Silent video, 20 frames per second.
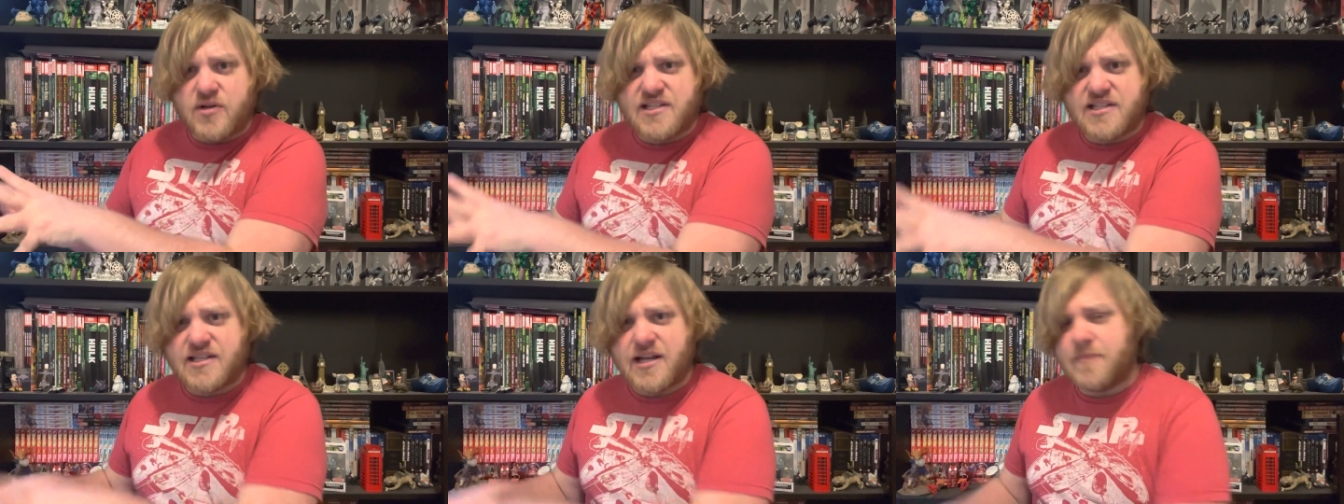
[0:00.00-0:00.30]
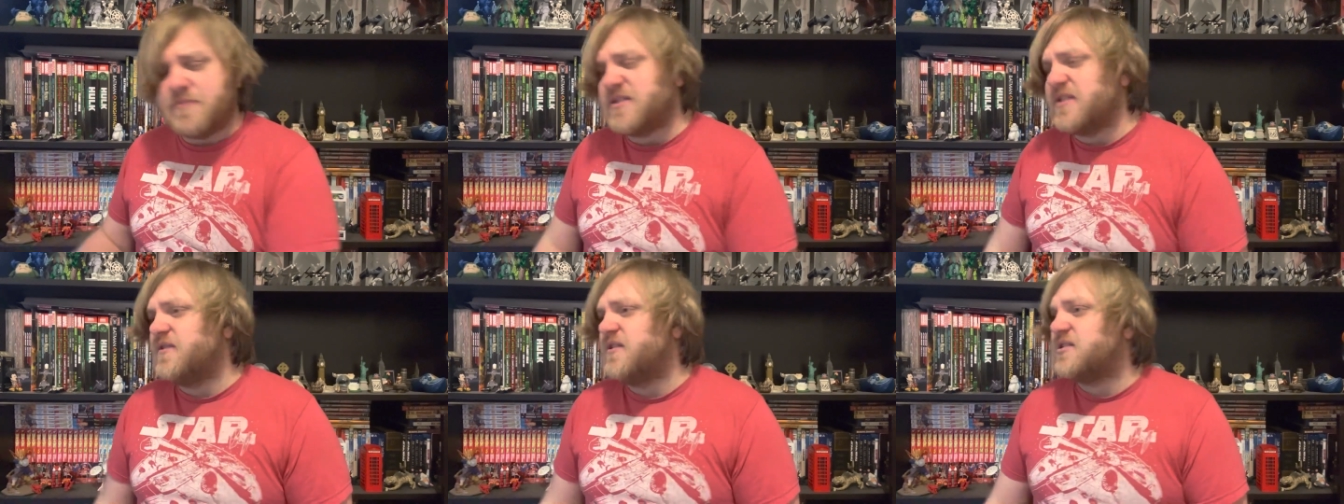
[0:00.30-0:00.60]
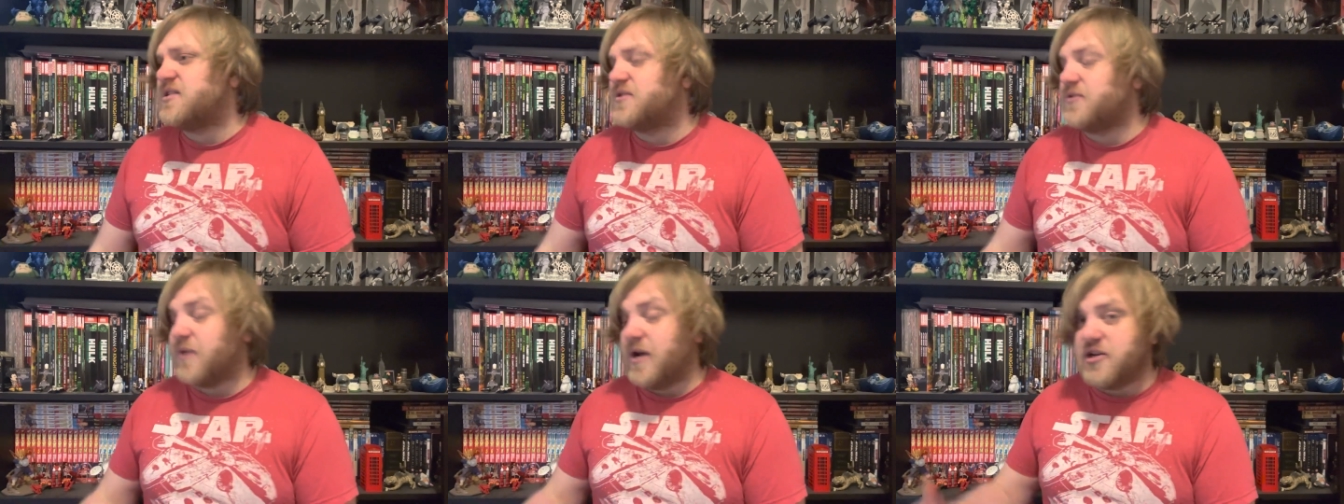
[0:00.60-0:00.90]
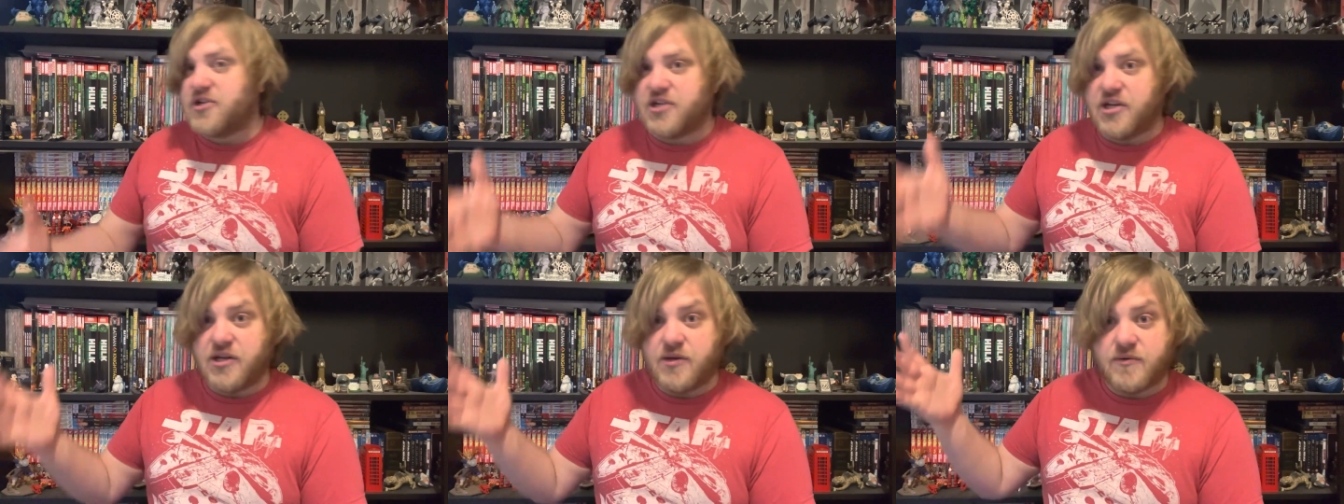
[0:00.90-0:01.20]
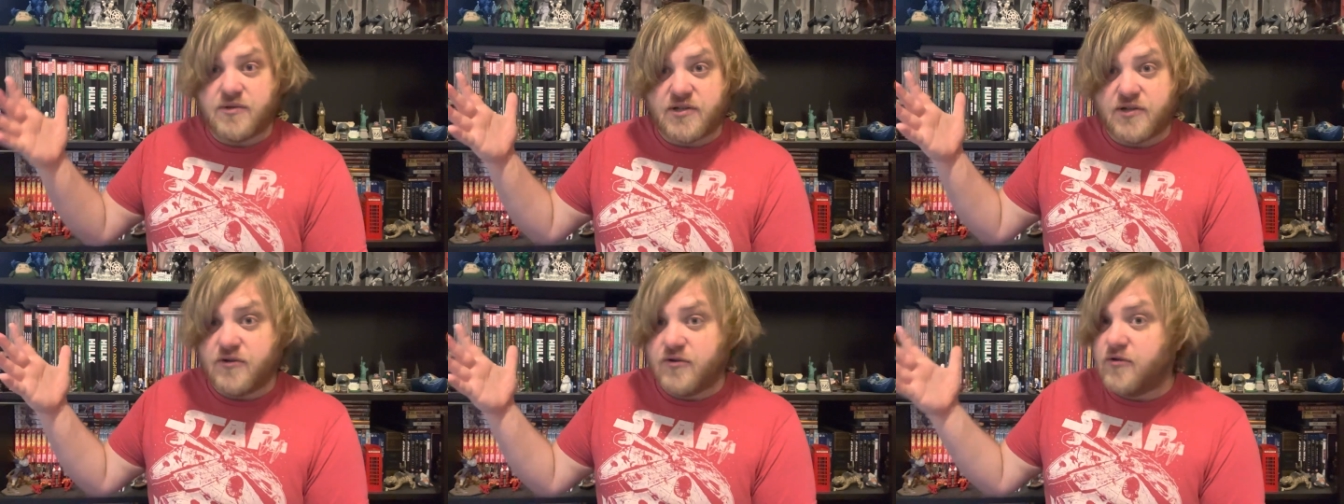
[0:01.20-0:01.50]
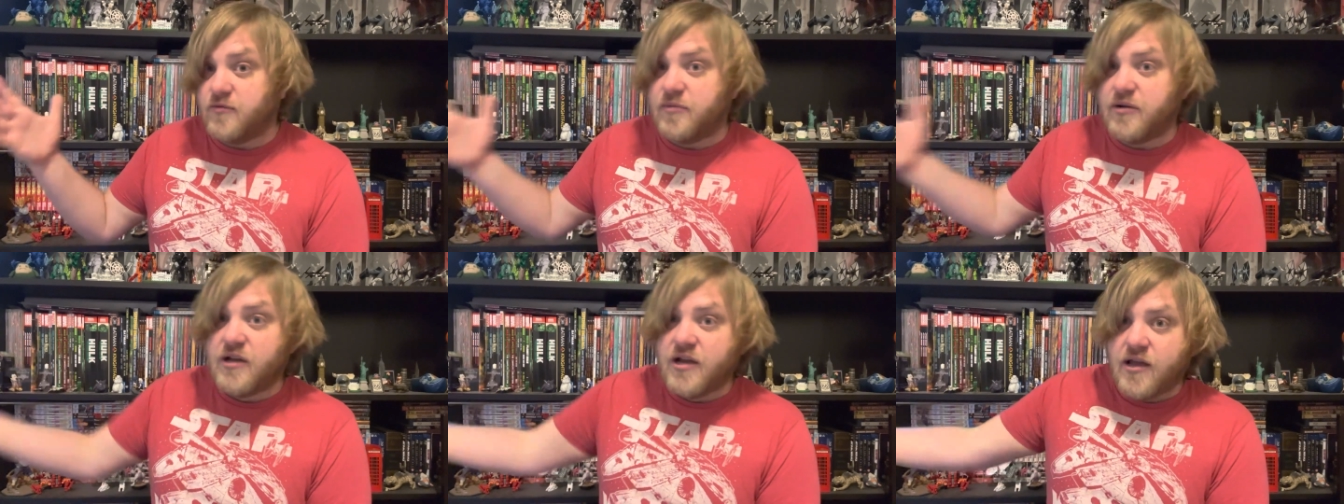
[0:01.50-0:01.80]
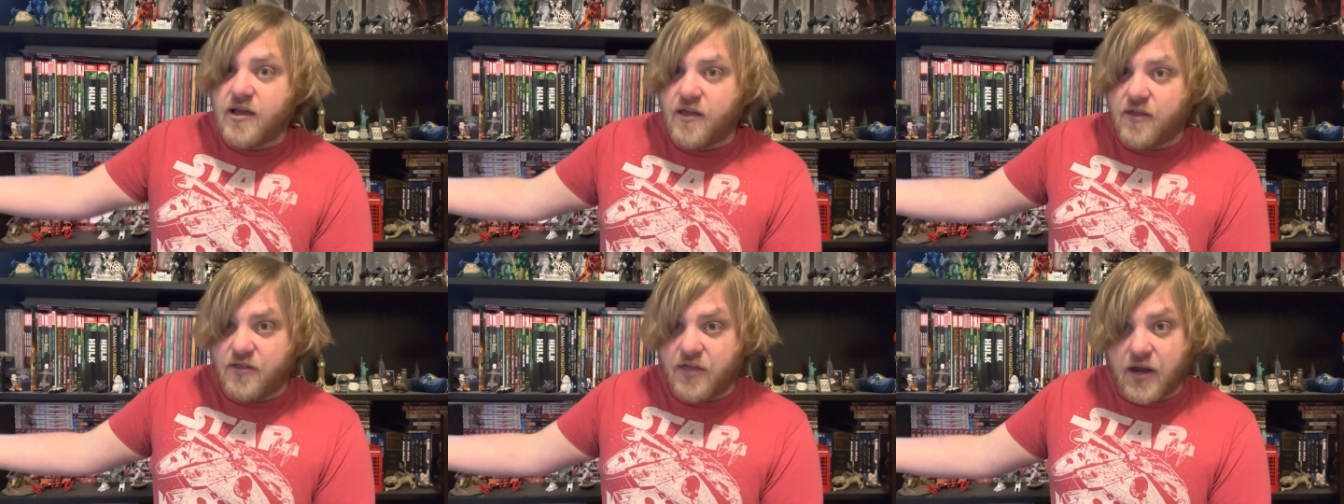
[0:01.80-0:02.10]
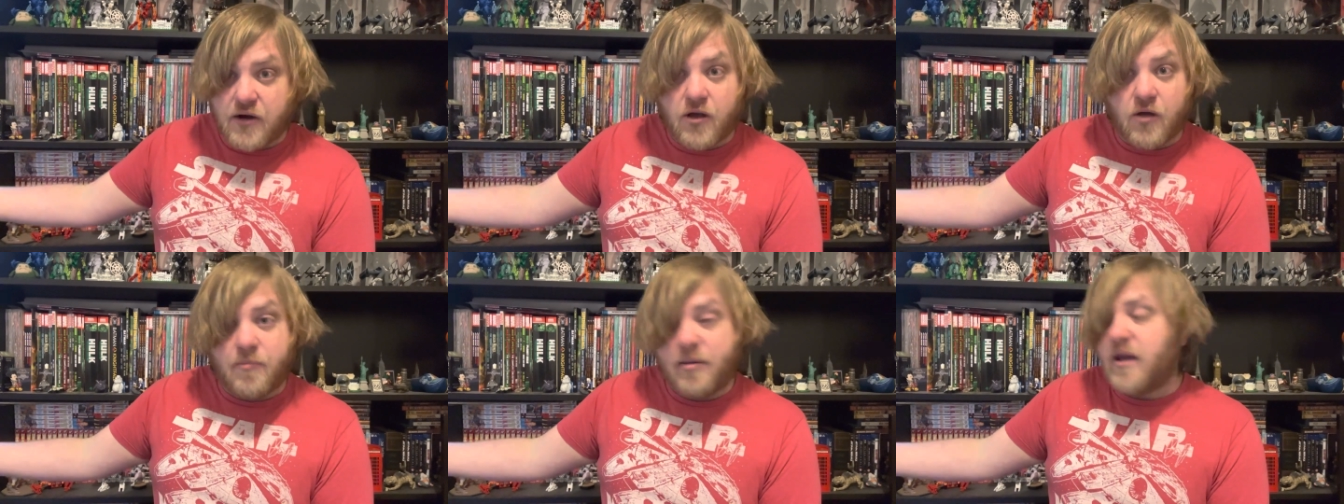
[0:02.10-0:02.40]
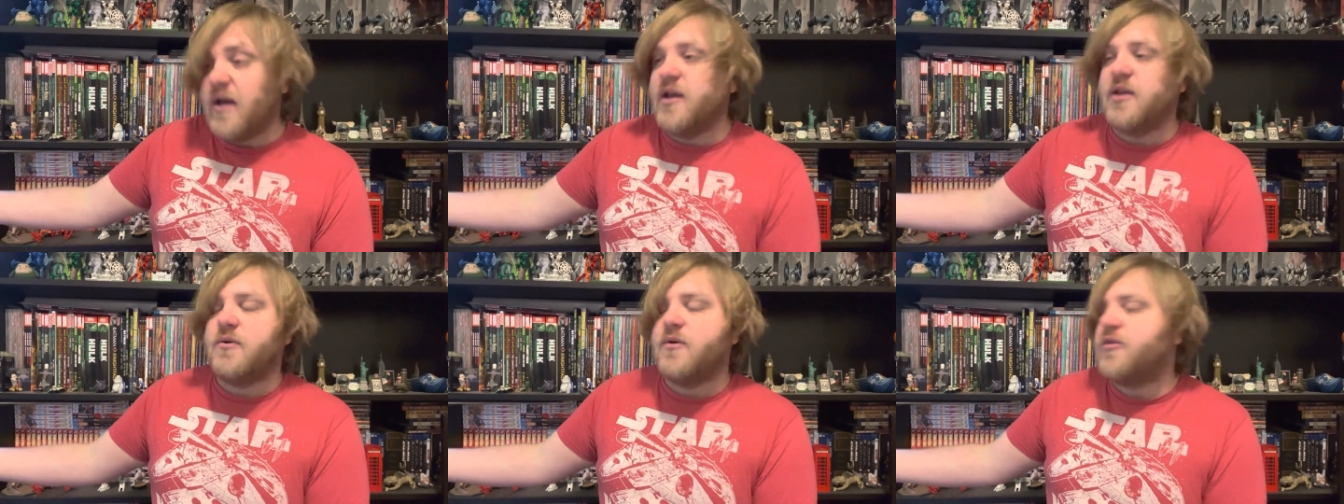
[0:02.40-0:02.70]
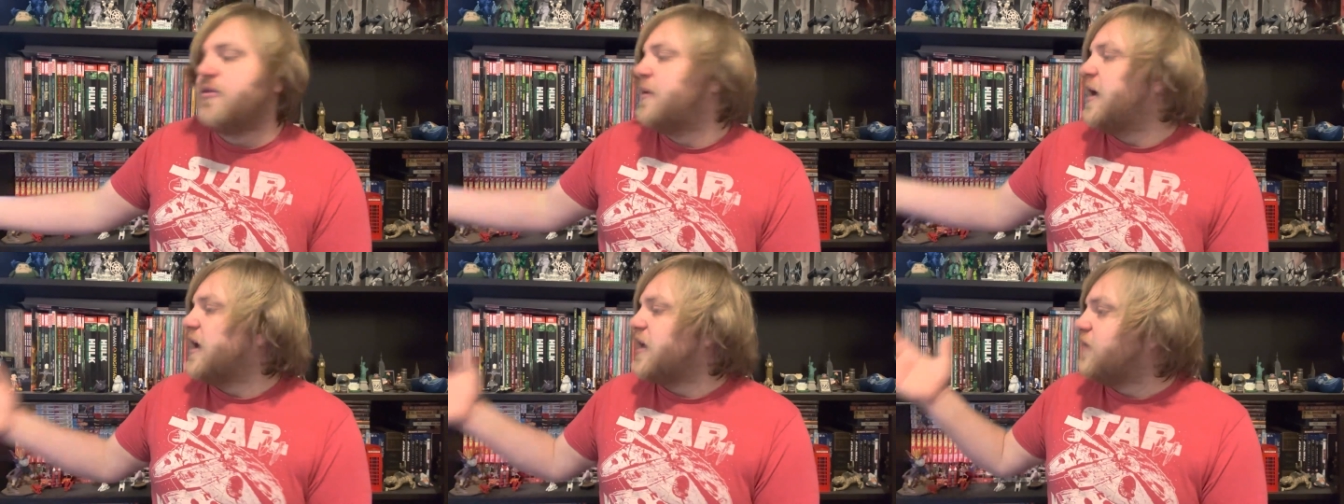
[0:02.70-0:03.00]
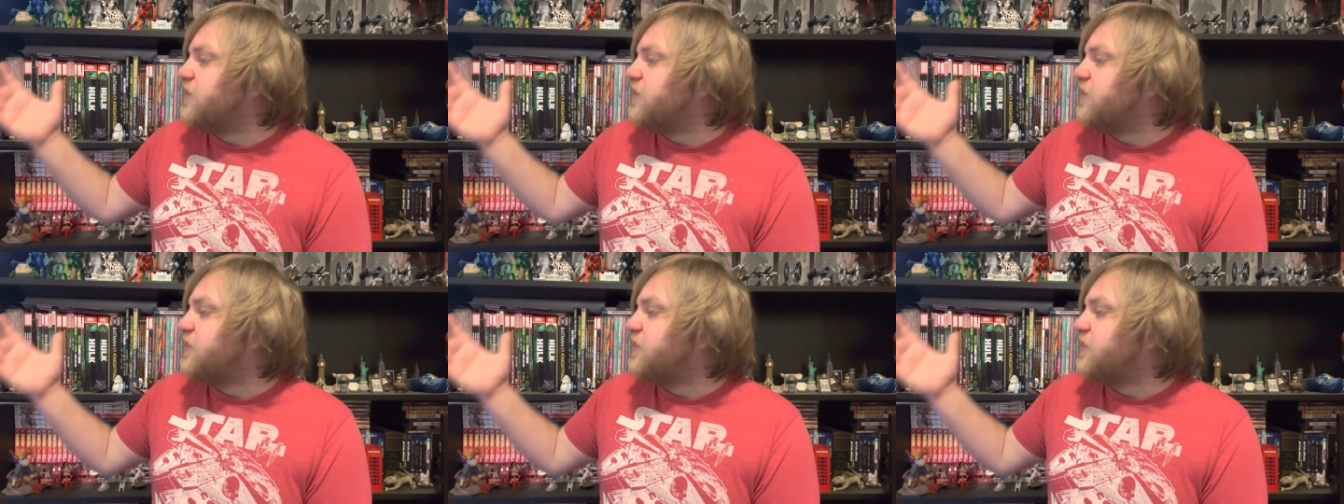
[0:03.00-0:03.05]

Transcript: steps in this direction, YouTube, then I'll pat you on the back.